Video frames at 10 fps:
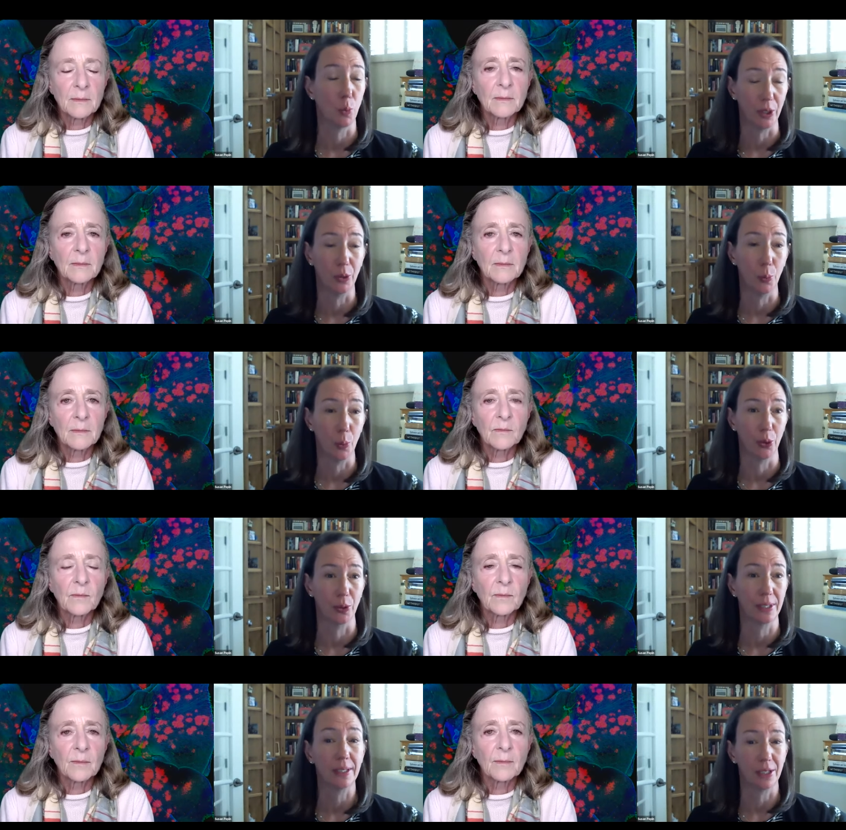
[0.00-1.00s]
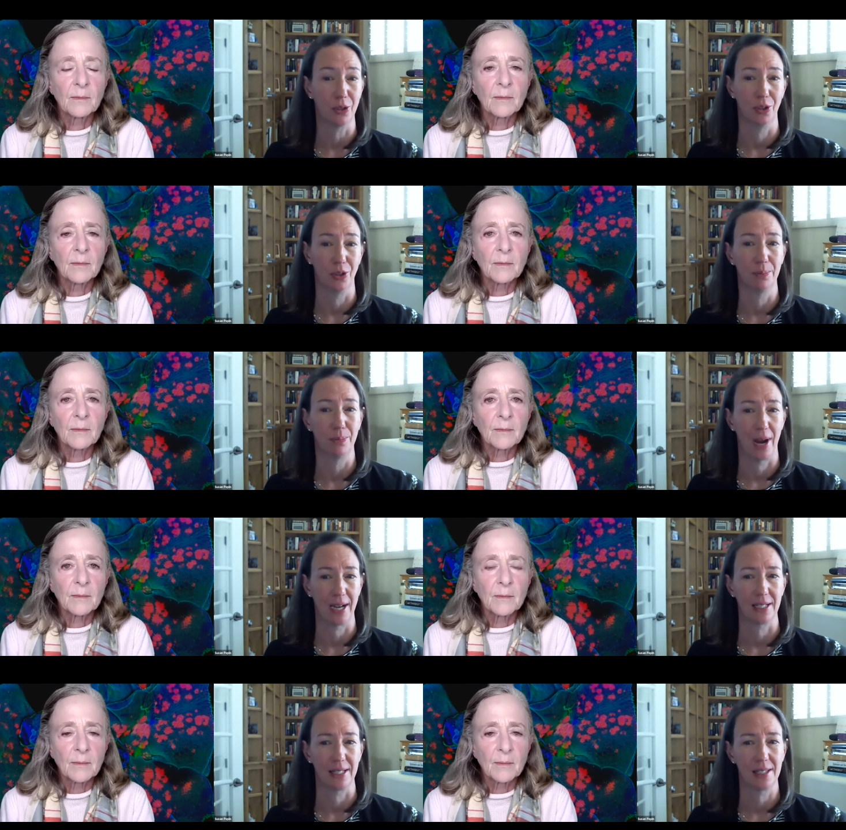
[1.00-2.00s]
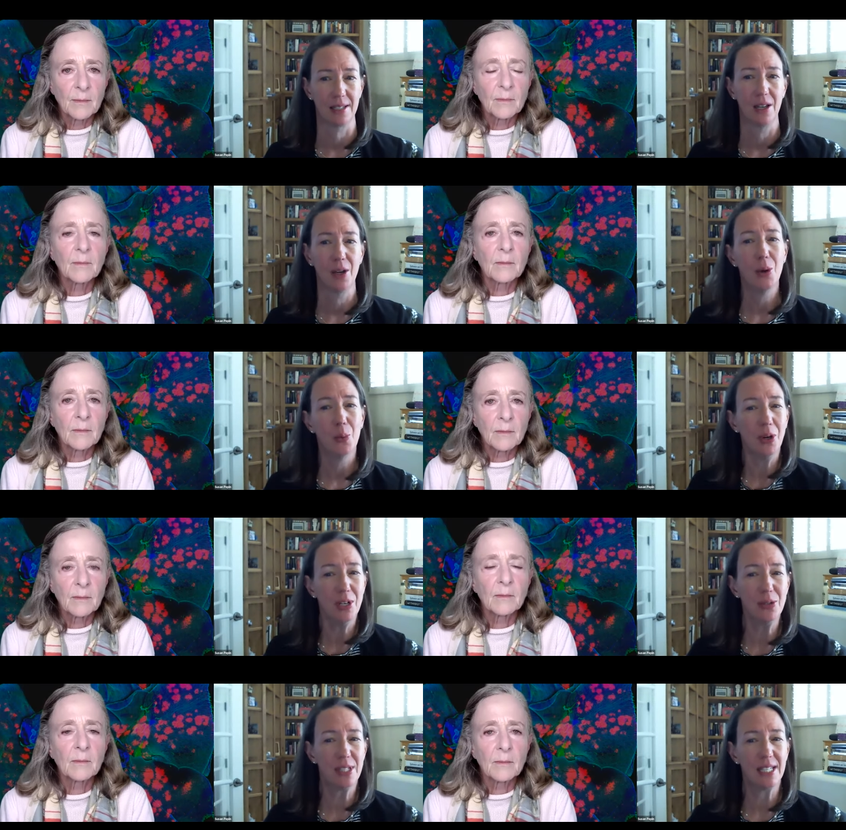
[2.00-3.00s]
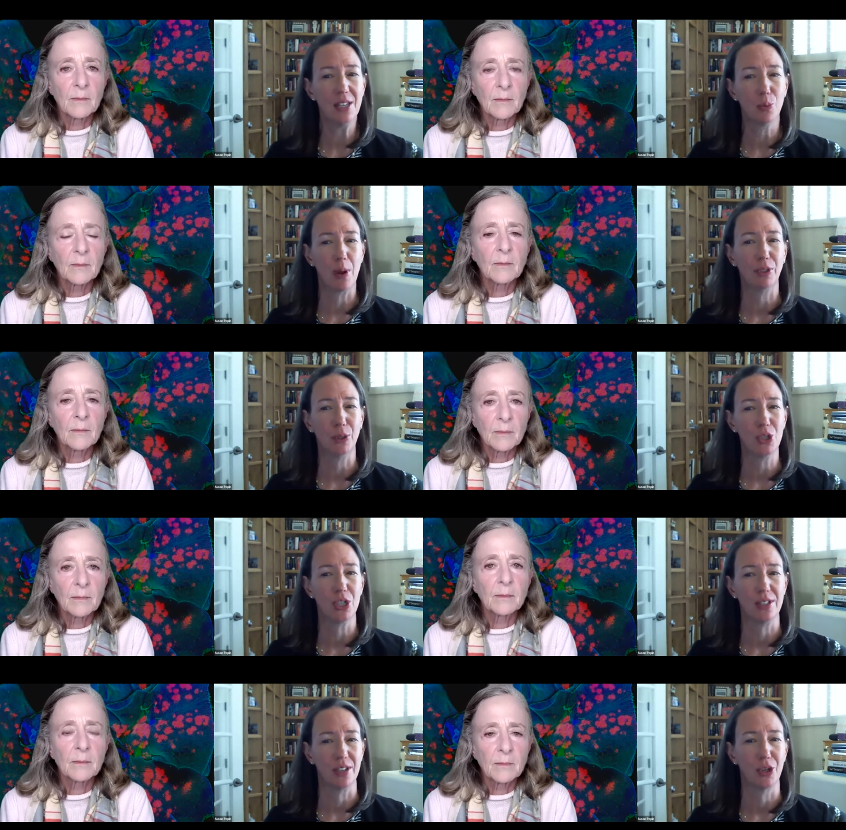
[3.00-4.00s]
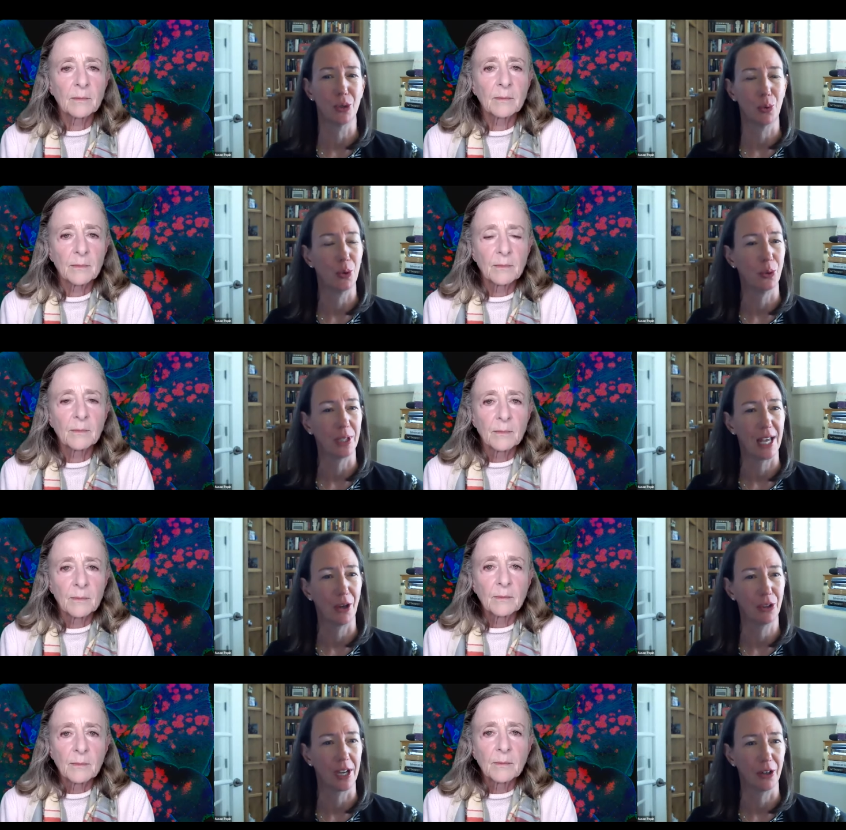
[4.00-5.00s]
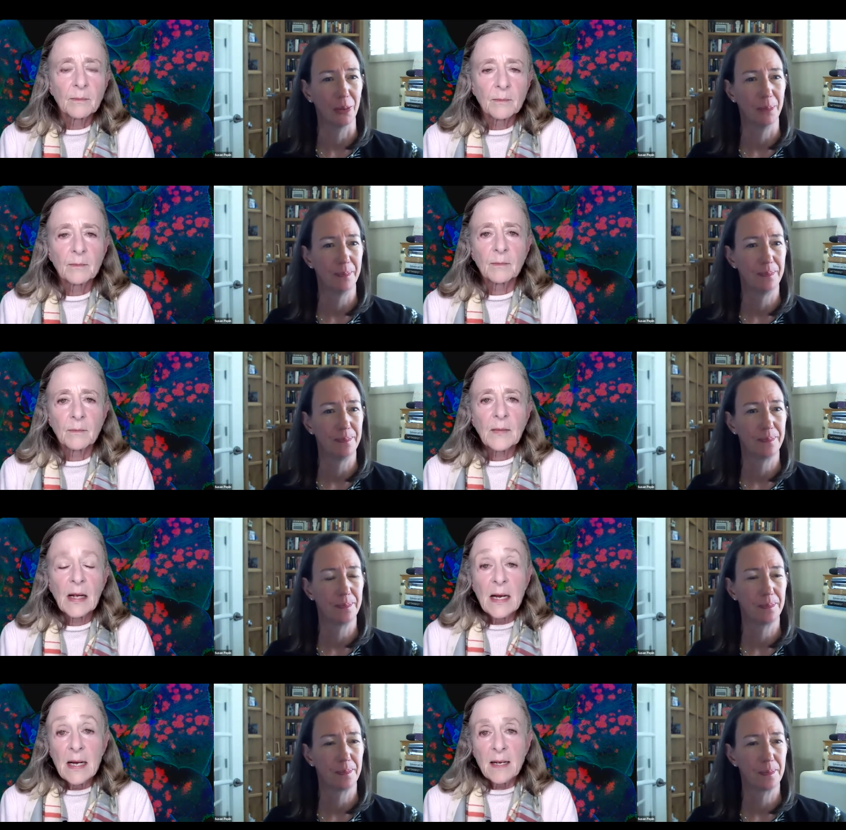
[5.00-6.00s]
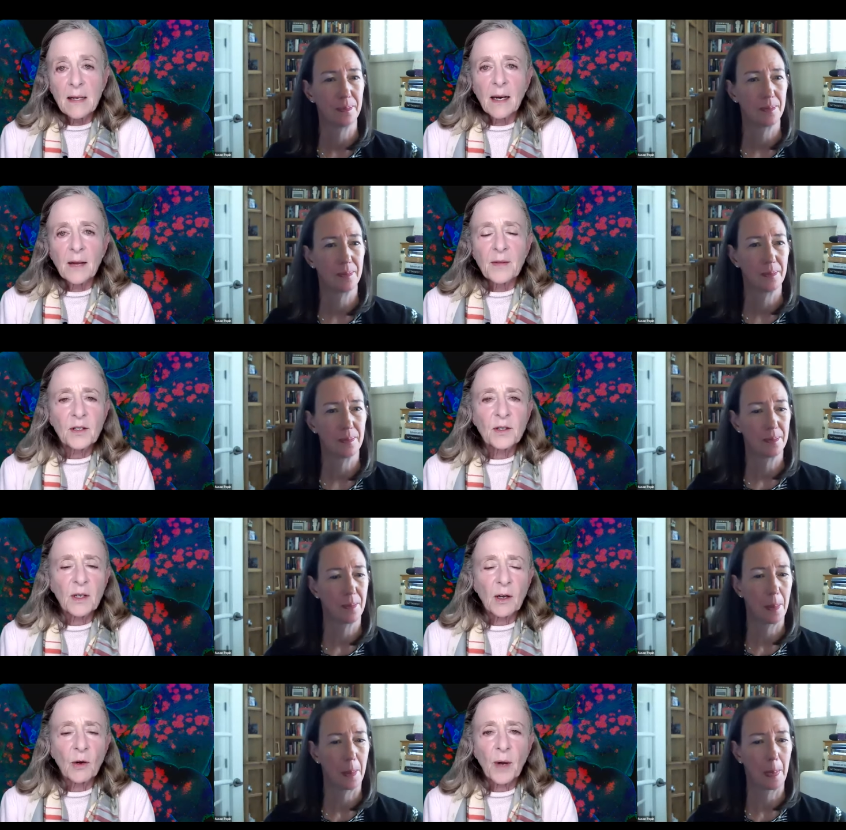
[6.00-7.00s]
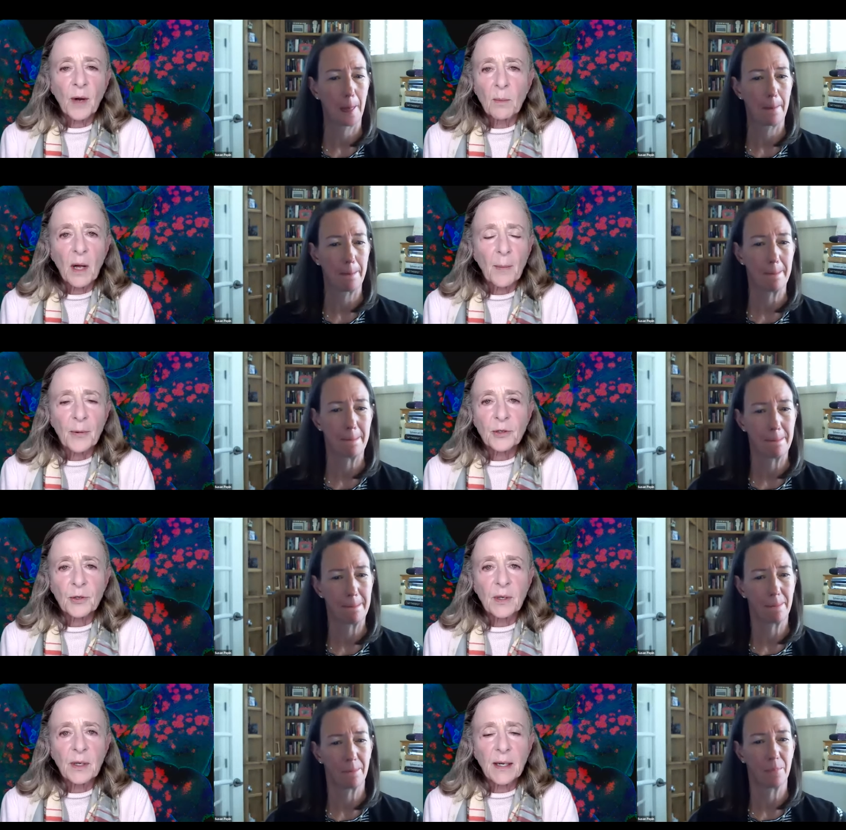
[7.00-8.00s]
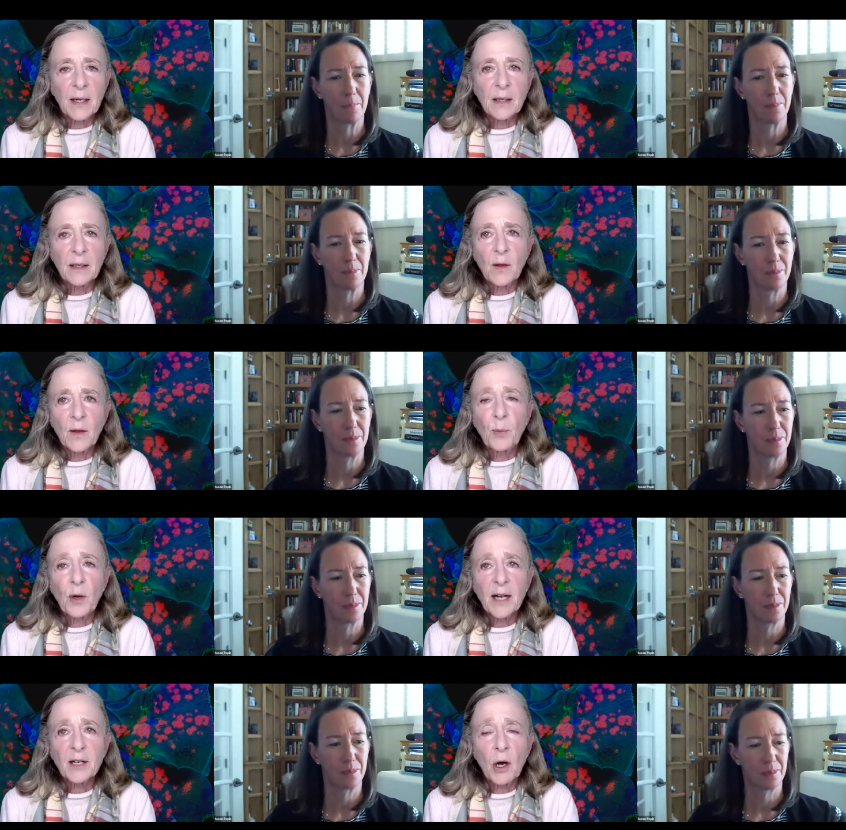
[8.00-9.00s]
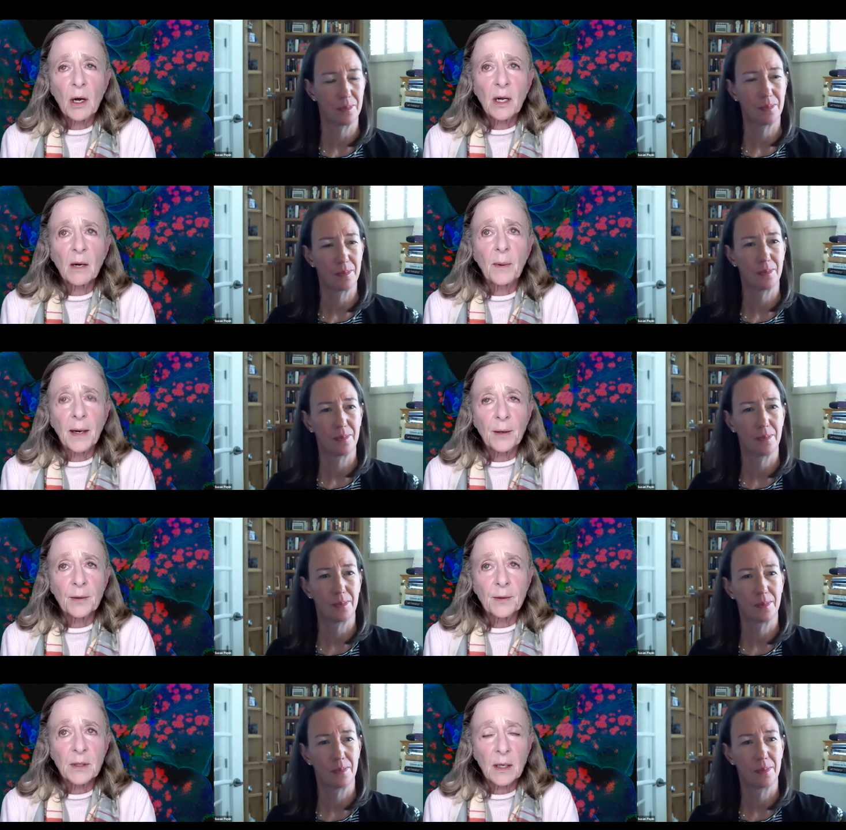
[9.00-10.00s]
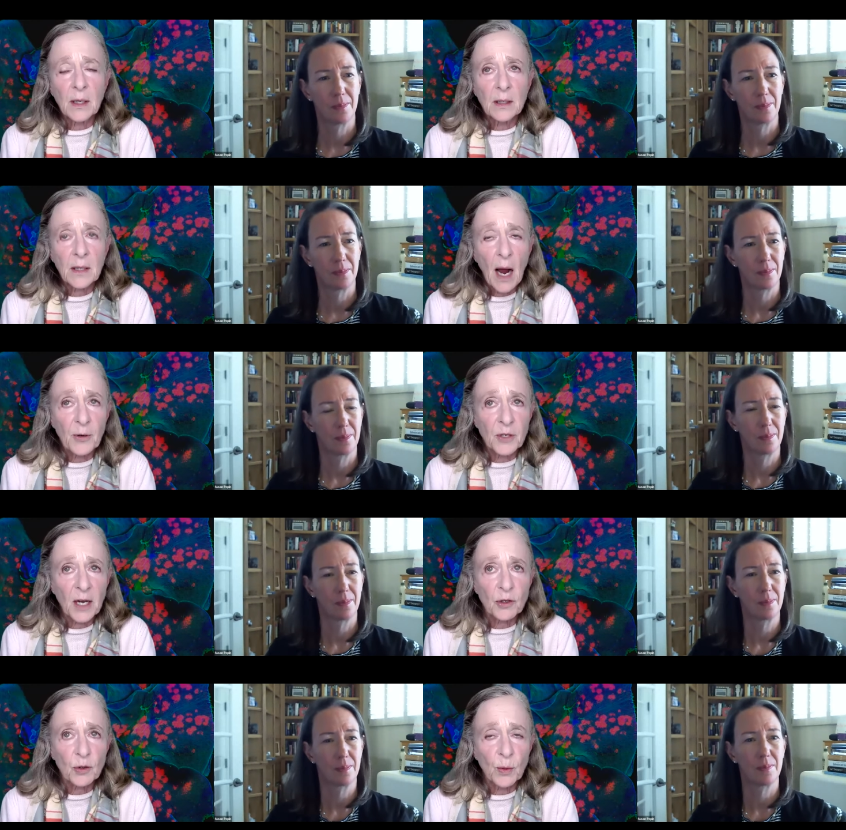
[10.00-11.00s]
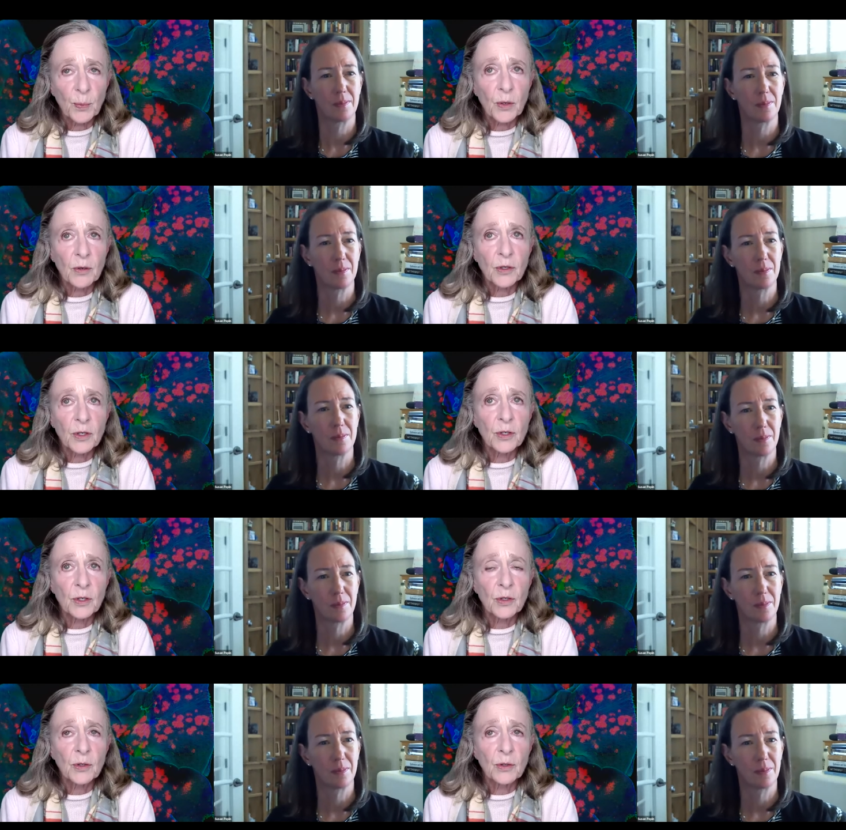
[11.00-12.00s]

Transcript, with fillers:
Speaker 1: real world clinical practice. Where do you see the revolutions in their role in healthcare?
Speaker 2: Yeah, this is an incredible opportunity. And in the book, I talk about uh, computational approaches